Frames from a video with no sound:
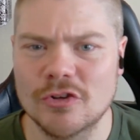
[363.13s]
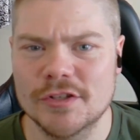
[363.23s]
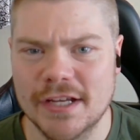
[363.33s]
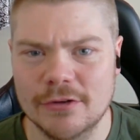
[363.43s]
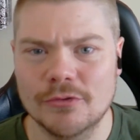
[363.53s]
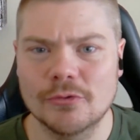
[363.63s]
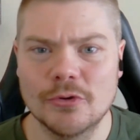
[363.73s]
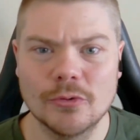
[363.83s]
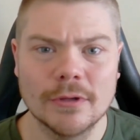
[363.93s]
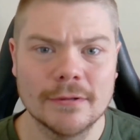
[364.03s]
to cycle
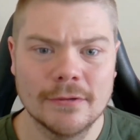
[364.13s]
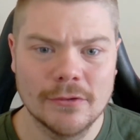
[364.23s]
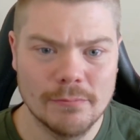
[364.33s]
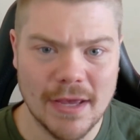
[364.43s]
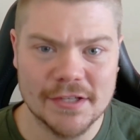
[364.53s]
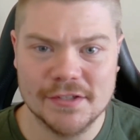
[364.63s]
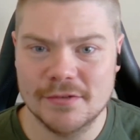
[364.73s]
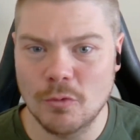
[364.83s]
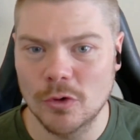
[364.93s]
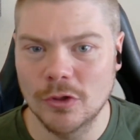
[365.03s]
through Mist,
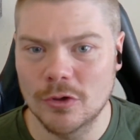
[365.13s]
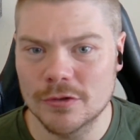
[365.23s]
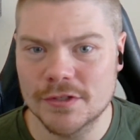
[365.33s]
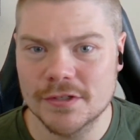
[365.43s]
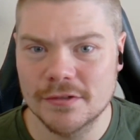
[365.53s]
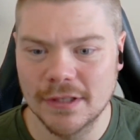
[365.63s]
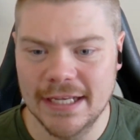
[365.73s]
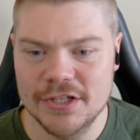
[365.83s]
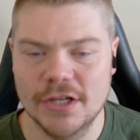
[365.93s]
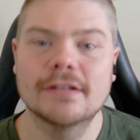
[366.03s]
Warlords,
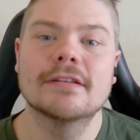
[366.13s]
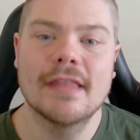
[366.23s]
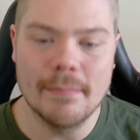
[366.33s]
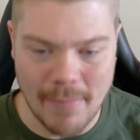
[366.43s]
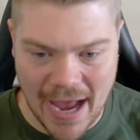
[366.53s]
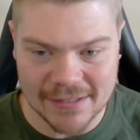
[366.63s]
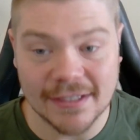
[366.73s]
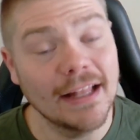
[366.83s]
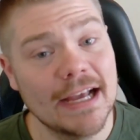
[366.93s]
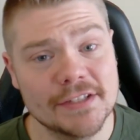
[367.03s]
Legion, then back to
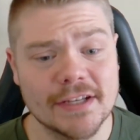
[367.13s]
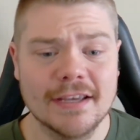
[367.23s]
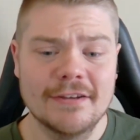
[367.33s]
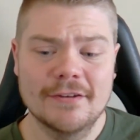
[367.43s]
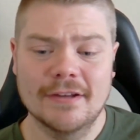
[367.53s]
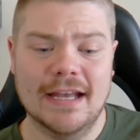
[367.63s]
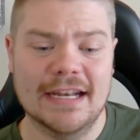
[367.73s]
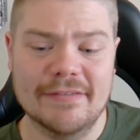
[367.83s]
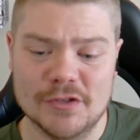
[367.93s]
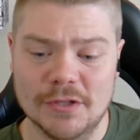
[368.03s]
Classic. Kind of
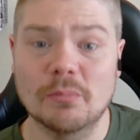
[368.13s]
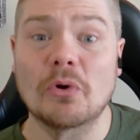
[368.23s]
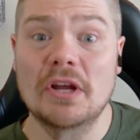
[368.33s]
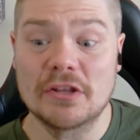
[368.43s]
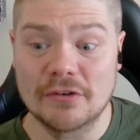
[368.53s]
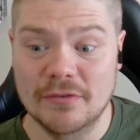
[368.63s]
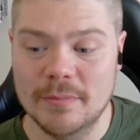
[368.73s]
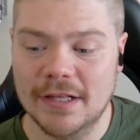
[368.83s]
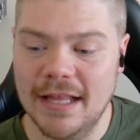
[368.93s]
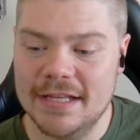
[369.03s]
give us a breather from
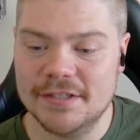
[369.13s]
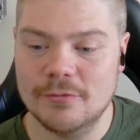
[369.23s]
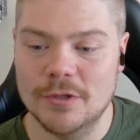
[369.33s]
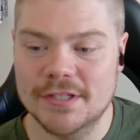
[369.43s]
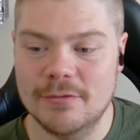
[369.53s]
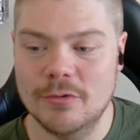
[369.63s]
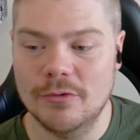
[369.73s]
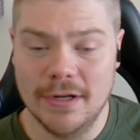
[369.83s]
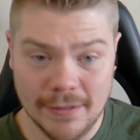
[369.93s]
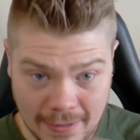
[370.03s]
the classic ones that we were
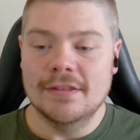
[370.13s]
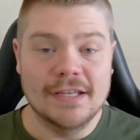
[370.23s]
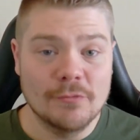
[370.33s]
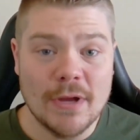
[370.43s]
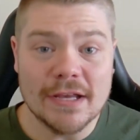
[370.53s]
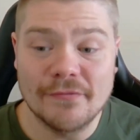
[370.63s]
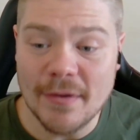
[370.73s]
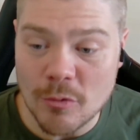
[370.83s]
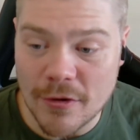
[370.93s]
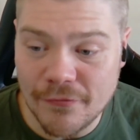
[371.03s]
running. The week of
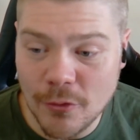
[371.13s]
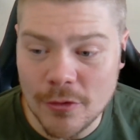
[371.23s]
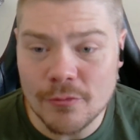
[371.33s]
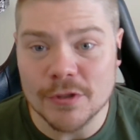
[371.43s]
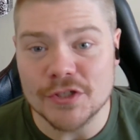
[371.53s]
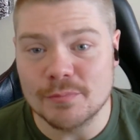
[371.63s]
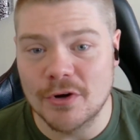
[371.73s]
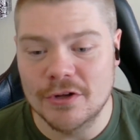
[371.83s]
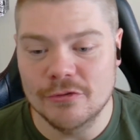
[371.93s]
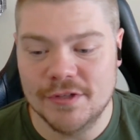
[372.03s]
February 4th, which is
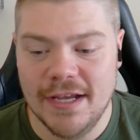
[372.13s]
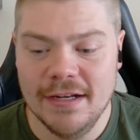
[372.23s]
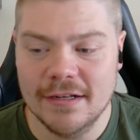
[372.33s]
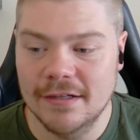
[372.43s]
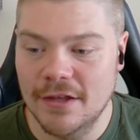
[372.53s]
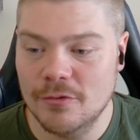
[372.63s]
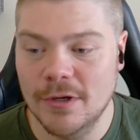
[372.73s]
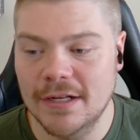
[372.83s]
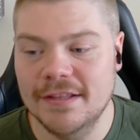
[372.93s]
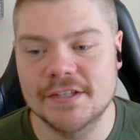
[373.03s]
Burning Crusade, another
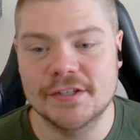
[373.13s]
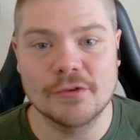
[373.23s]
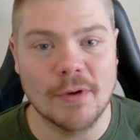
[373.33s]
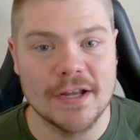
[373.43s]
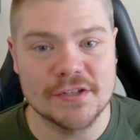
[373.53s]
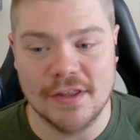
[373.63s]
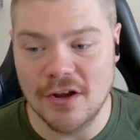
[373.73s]
one. This is the Reins of the